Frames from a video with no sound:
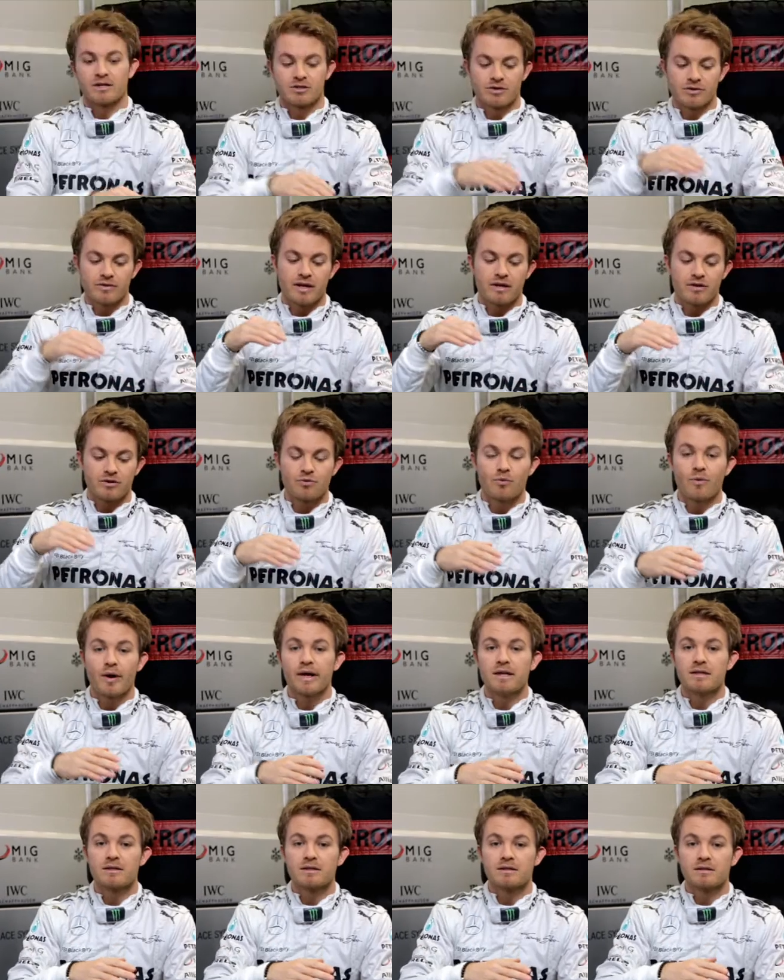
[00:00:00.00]
so then you
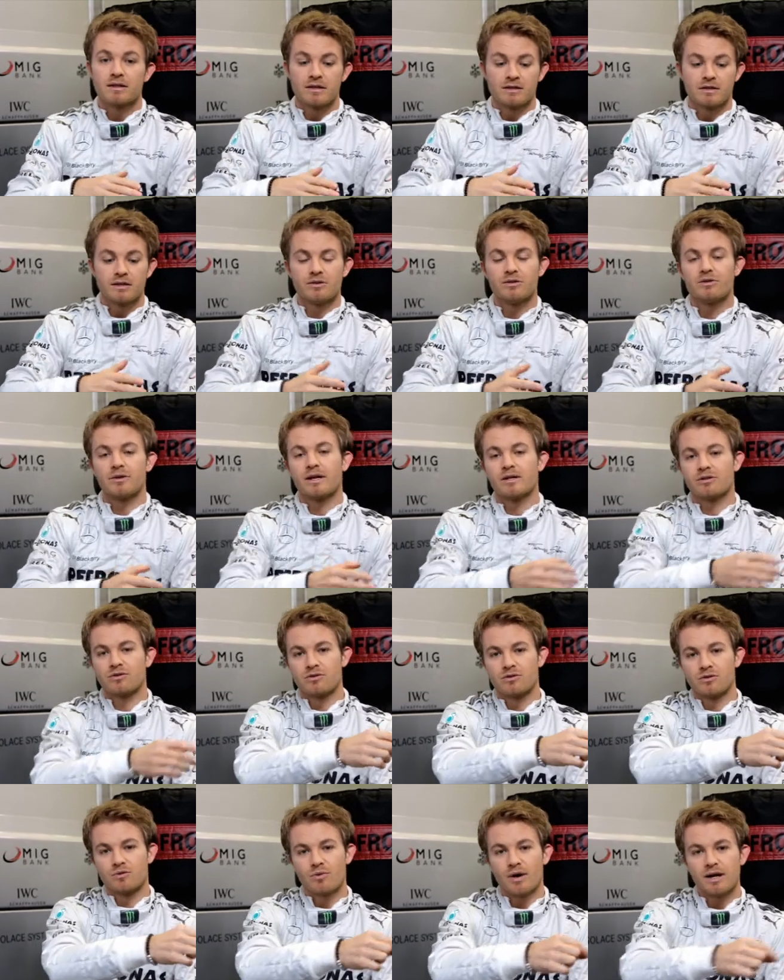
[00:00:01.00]
wait until you get to
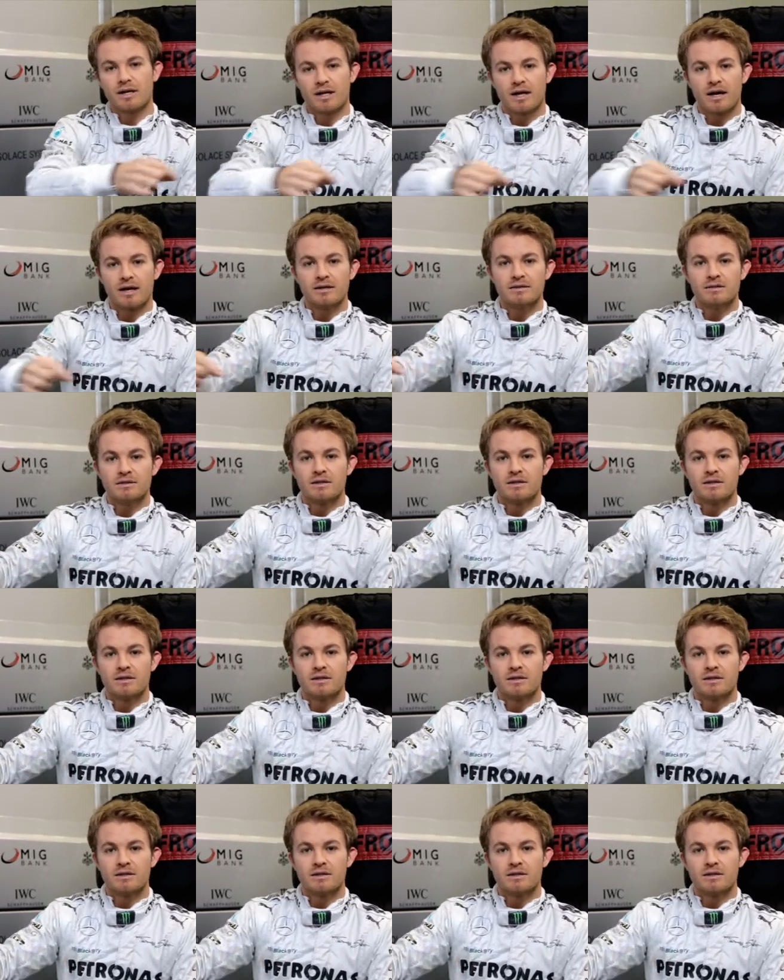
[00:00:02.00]
the white line.